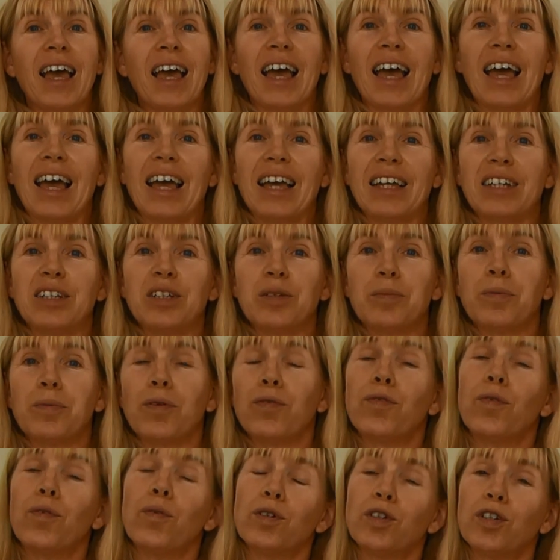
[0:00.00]
And
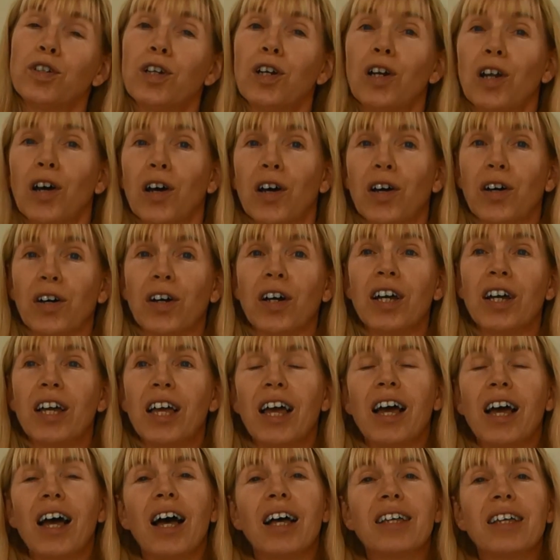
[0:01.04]
before too long,
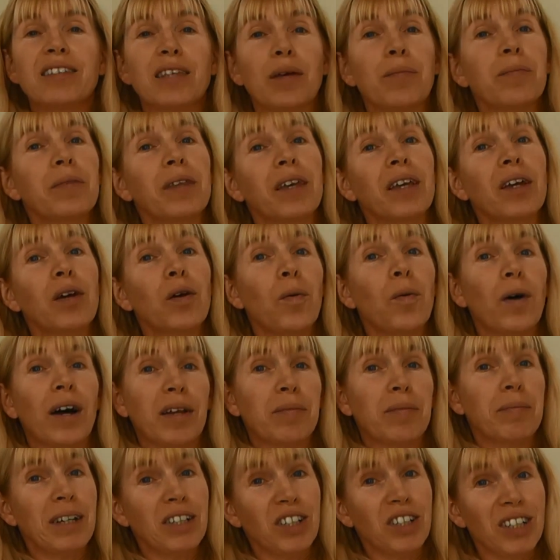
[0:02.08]
something
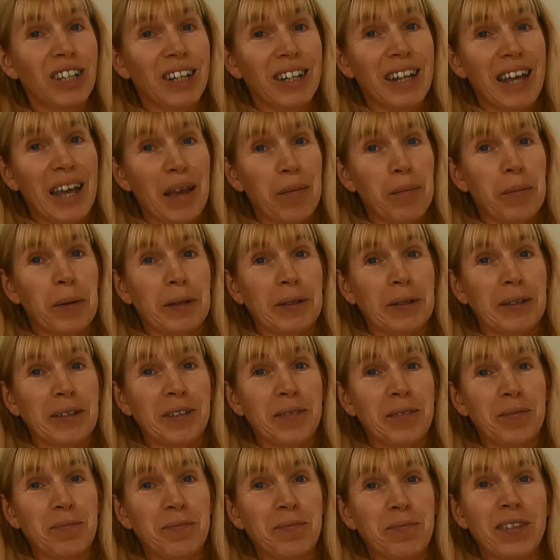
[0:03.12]
quite magical happened.
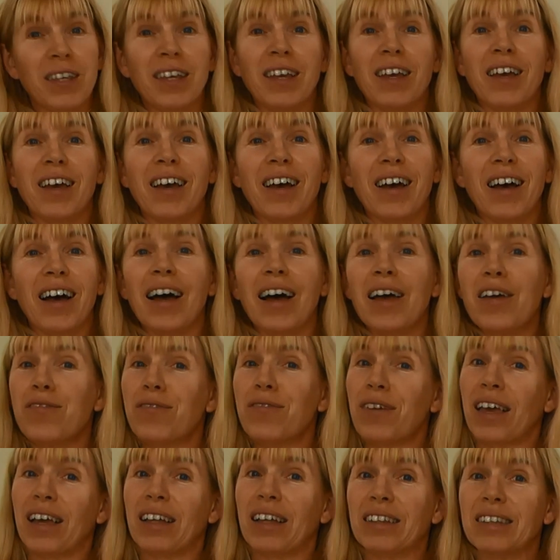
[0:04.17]
I
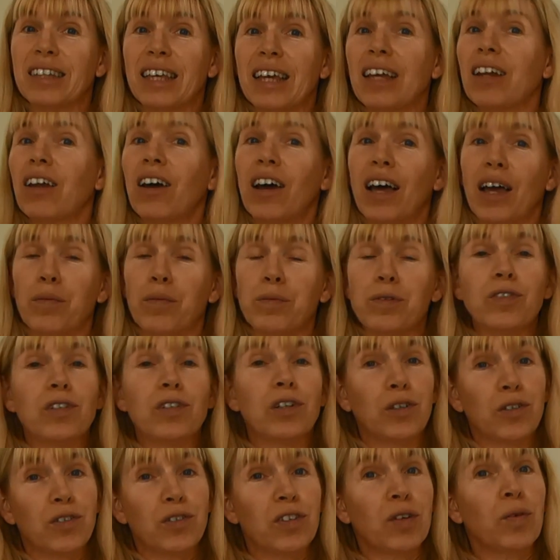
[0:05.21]
found that I was
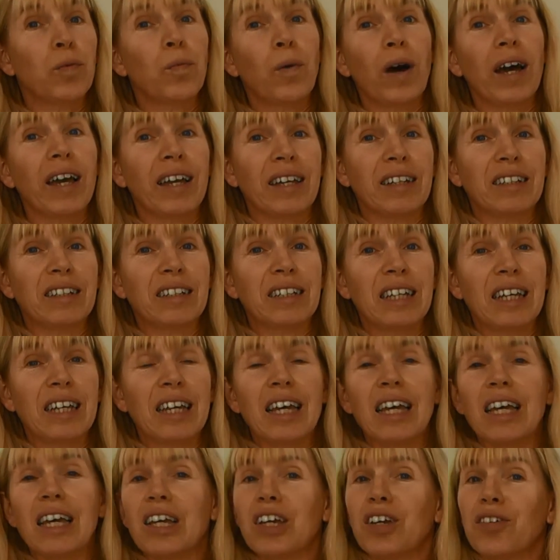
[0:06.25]
losing weight.
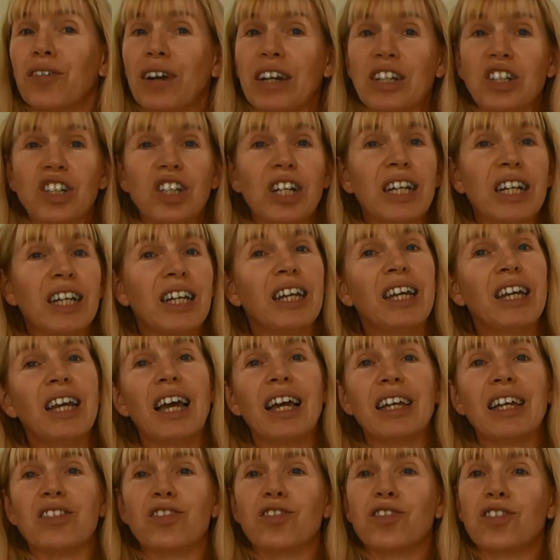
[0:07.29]
Gradually
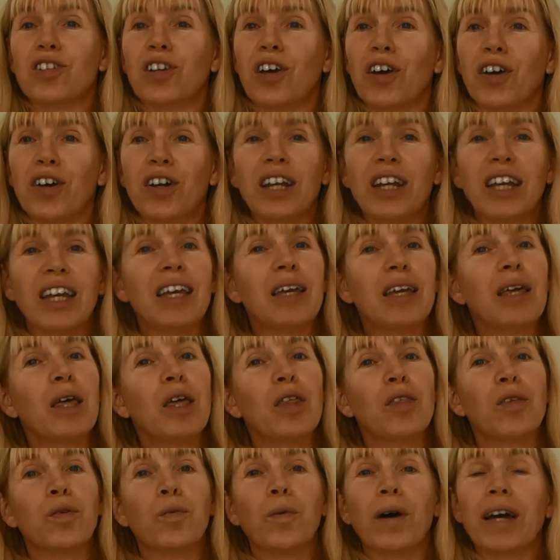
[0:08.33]
and slowly,
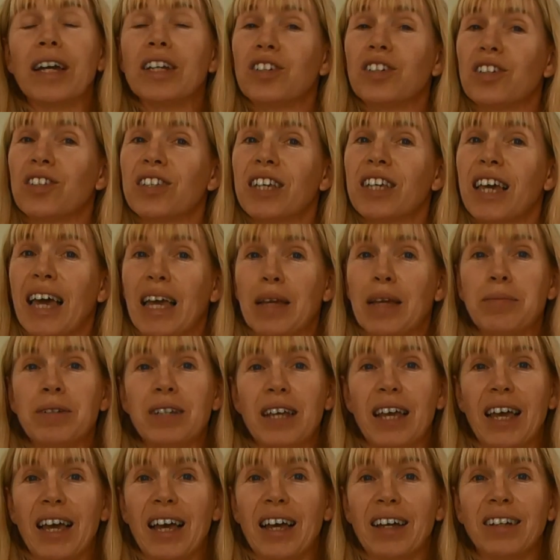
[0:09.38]
the weight just came
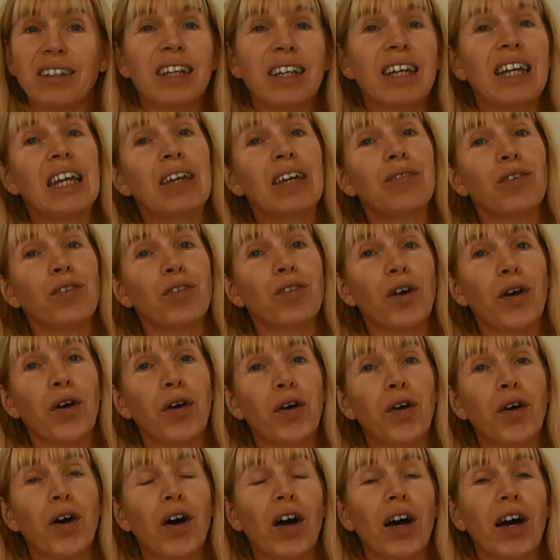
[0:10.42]
down, even
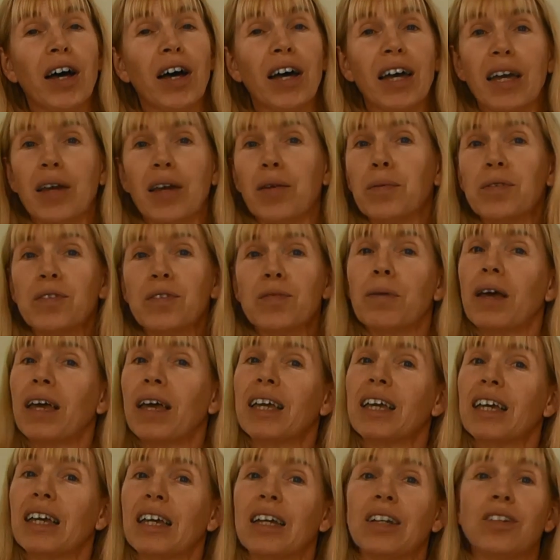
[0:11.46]
though I was
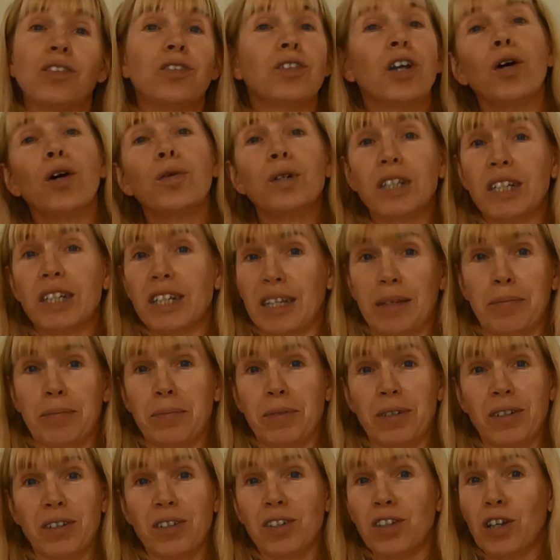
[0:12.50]
making no
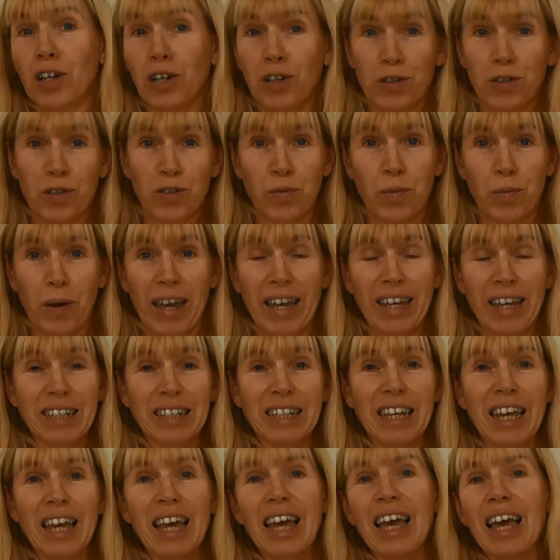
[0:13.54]
attempt to lose weight.
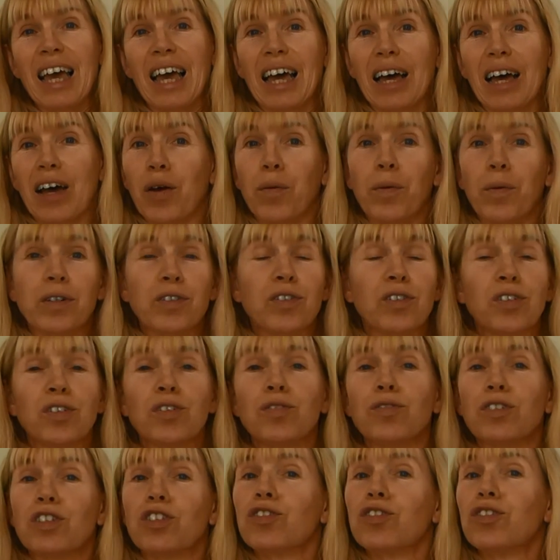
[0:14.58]
I wasn't
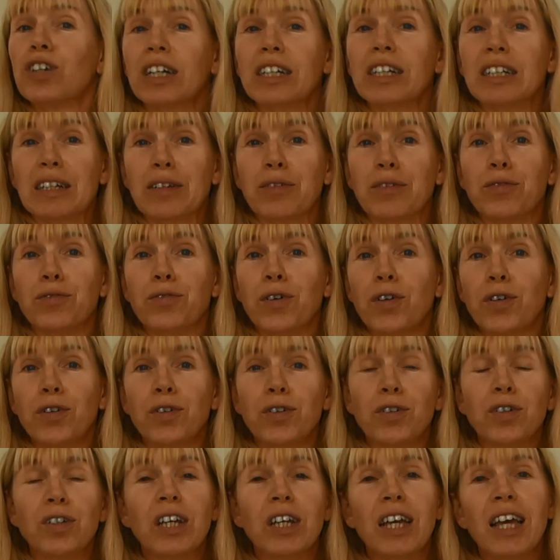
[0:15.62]
restricting
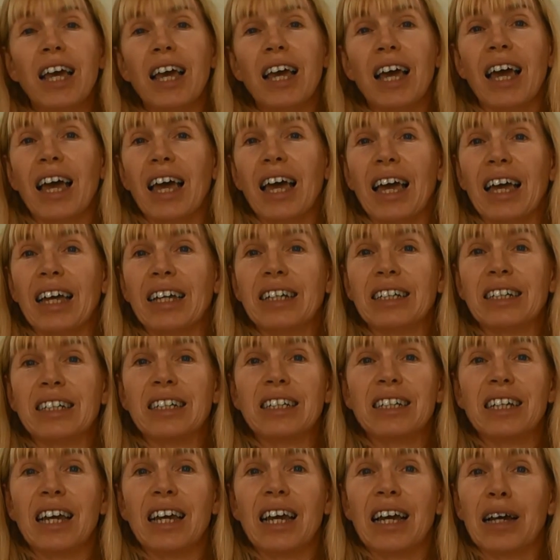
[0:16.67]
food,
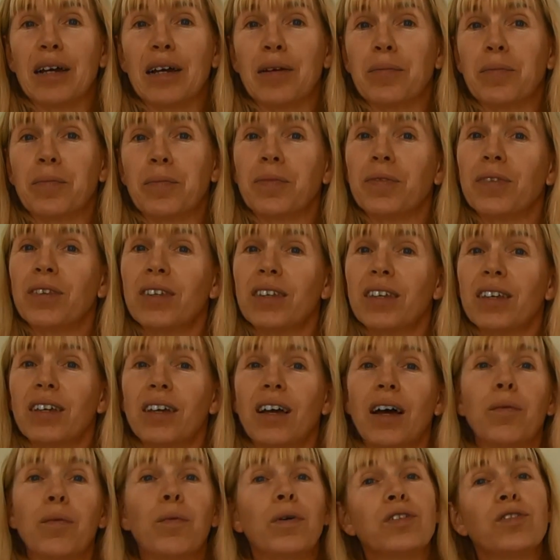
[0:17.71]
and
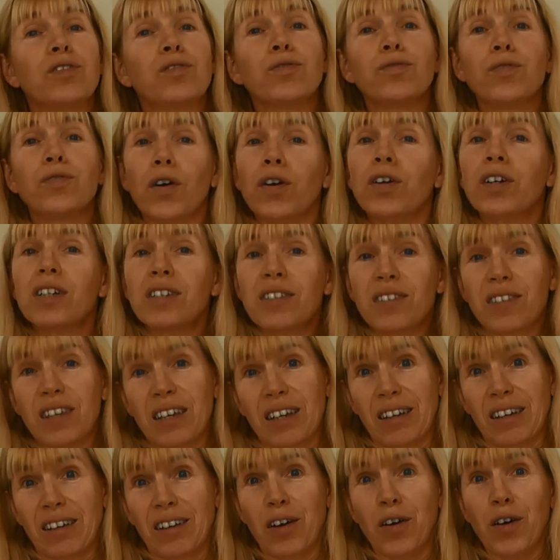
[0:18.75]
I wasn't
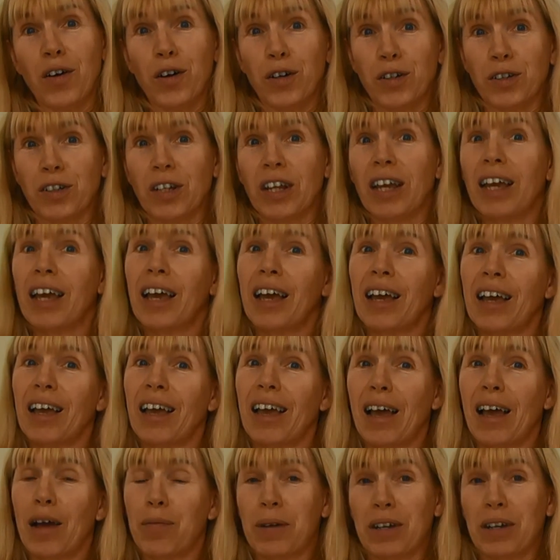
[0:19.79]
focusing on
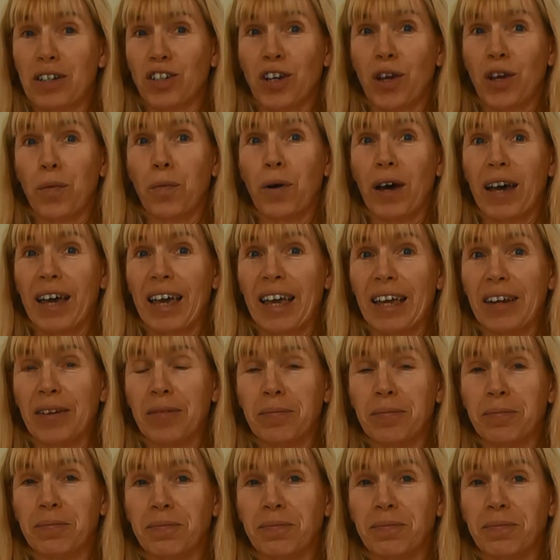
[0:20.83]
how much I weighed.